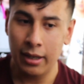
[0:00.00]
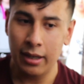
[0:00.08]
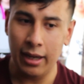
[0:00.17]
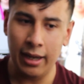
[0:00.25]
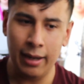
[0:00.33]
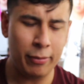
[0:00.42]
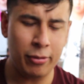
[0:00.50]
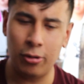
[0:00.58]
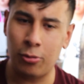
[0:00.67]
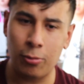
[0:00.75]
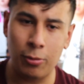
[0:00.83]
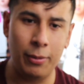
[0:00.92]
Episode
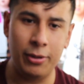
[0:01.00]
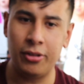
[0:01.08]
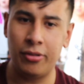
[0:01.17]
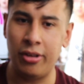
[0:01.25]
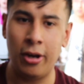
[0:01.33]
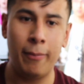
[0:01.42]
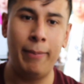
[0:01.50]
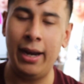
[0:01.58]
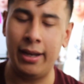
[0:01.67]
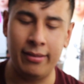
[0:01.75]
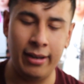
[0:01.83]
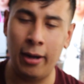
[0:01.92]
three, we just see her back
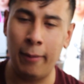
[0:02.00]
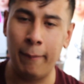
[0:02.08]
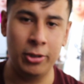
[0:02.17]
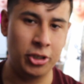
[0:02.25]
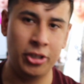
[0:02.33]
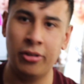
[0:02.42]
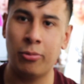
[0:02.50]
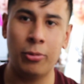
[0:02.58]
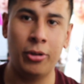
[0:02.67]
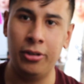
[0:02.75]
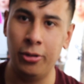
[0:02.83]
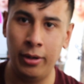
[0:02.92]
in town, but she doesn't
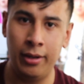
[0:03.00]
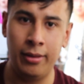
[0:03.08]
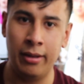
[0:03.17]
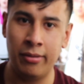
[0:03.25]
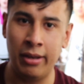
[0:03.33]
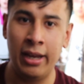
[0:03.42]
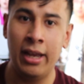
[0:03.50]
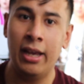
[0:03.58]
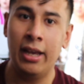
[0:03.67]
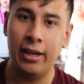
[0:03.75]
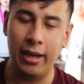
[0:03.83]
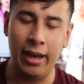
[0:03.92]
really do anything. It's like,
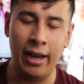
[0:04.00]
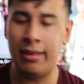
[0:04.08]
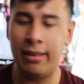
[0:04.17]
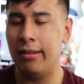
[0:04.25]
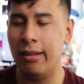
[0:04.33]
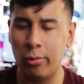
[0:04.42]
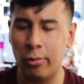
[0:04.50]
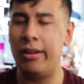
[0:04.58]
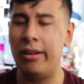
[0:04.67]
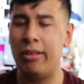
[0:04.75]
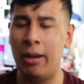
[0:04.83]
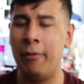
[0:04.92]
this was an
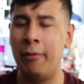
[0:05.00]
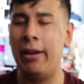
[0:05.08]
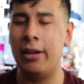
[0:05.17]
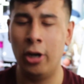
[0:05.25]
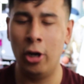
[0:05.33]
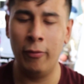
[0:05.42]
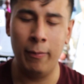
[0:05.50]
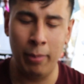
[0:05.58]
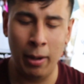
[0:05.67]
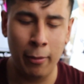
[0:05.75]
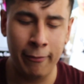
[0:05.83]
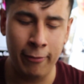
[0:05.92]
example of, like, COVID
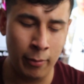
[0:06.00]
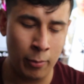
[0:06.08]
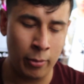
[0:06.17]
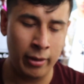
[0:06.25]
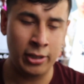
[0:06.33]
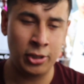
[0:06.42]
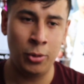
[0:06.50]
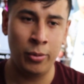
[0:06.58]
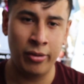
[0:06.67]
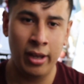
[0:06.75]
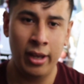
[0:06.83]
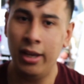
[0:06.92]
bubble filming, where, like, she
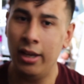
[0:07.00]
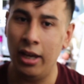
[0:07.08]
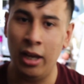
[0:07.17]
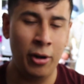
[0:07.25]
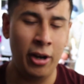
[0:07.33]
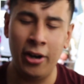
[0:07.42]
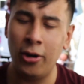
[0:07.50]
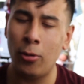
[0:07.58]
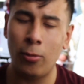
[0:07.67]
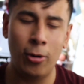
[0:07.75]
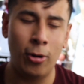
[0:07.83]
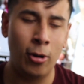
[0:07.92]
was in her
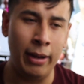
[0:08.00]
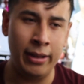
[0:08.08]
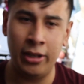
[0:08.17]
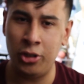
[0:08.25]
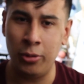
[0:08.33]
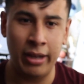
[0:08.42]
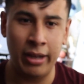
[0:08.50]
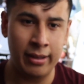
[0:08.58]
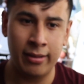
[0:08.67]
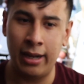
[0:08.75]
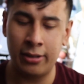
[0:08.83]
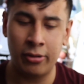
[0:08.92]
room, and then she was at the
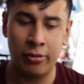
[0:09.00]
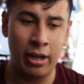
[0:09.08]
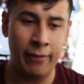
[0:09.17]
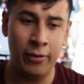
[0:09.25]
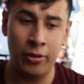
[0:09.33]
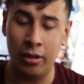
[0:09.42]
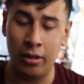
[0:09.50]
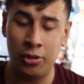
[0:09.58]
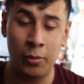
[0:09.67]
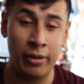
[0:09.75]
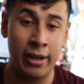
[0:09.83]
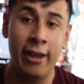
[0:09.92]
doctor's office, and she
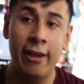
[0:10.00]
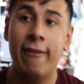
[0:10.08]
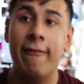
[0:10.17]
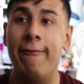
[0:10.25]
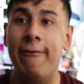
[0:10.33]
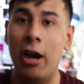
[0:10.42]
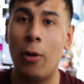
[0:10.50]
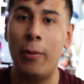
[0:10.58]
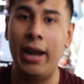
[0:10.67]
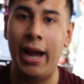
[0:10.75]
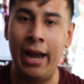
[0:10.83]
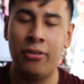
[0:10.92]
was, like, very
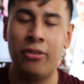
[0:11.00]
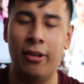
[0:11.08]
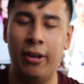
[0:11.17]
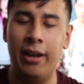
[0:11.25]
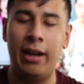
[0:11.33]
isolated.